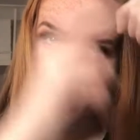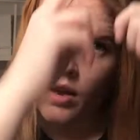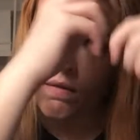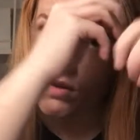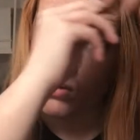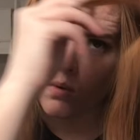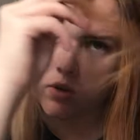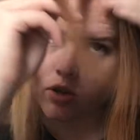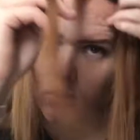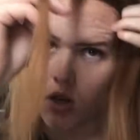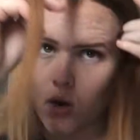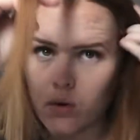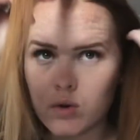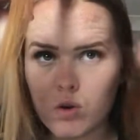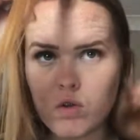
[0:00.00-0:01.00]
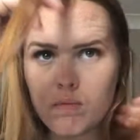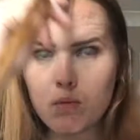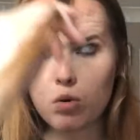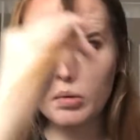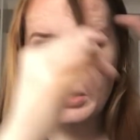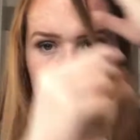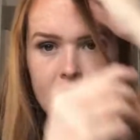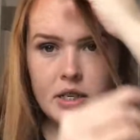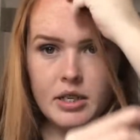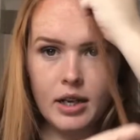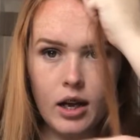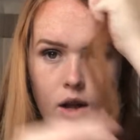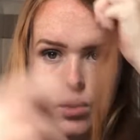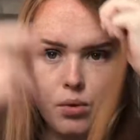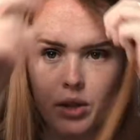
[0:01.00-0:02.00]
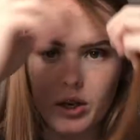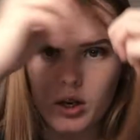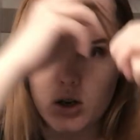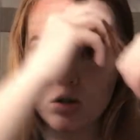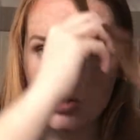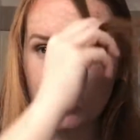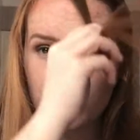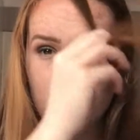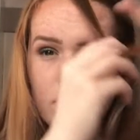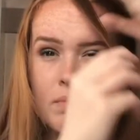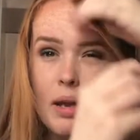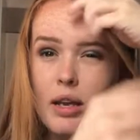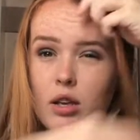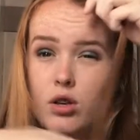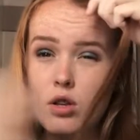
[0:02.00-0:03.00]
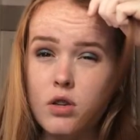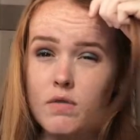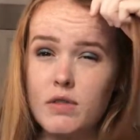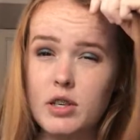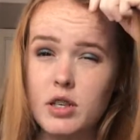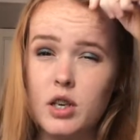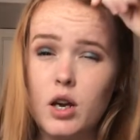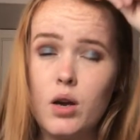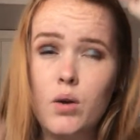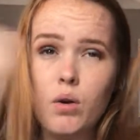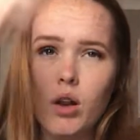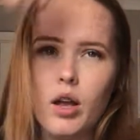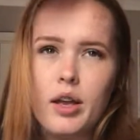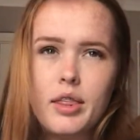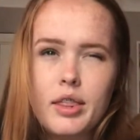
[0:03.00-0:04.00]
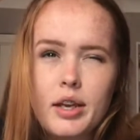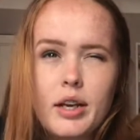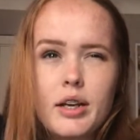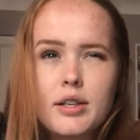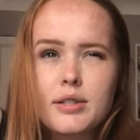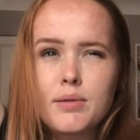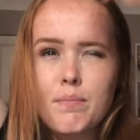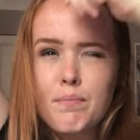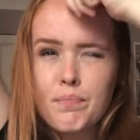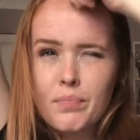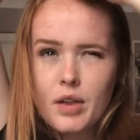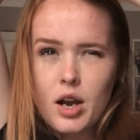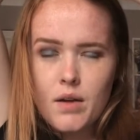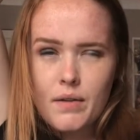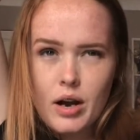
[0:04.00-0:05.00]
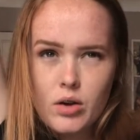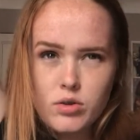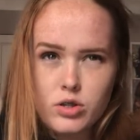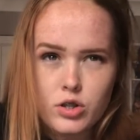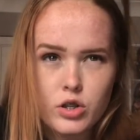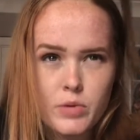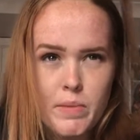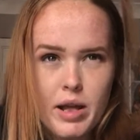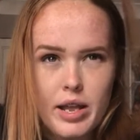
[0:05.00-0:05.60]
If you want to know sort of more in detail, then I'll sort of make another video like this of how to Dutch plait your